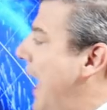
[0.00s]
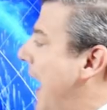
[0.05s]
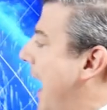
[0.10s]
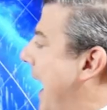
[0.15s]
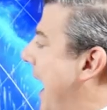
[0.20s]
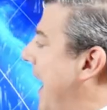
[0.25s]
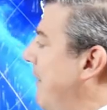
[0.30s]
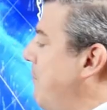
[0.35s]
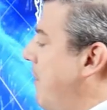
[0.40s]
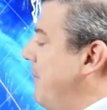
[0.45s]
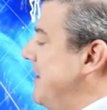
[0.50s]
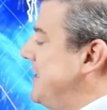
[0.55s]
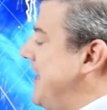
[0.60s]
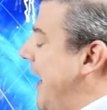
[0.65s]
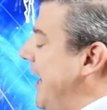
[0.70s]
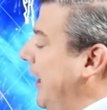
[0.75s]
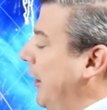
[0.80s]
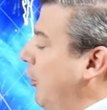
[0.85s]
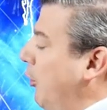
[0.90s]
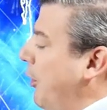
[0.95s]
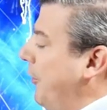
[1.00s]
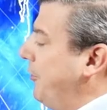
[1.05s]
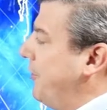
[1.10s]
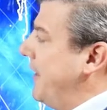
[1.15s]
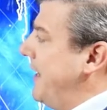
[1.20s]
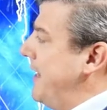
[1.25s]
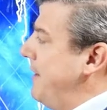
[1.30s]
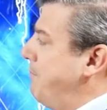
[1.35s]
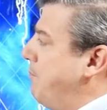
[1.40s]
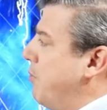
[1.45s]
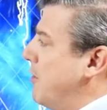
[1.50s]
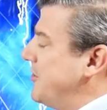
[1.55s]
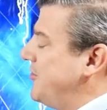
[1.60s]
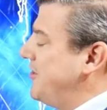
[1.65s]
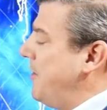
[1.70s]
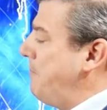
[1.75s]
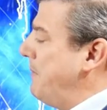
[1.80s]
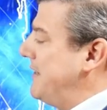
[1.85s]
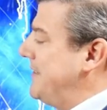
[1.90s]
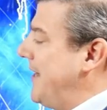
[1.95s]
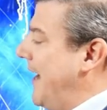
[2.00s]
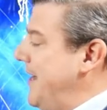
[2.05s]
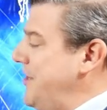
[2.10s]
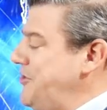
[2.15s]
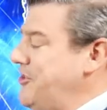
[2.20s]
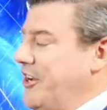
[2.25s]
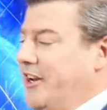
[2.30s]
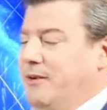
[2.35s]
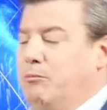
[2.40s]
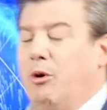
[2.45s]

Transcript: And when we take a look at the precipitation,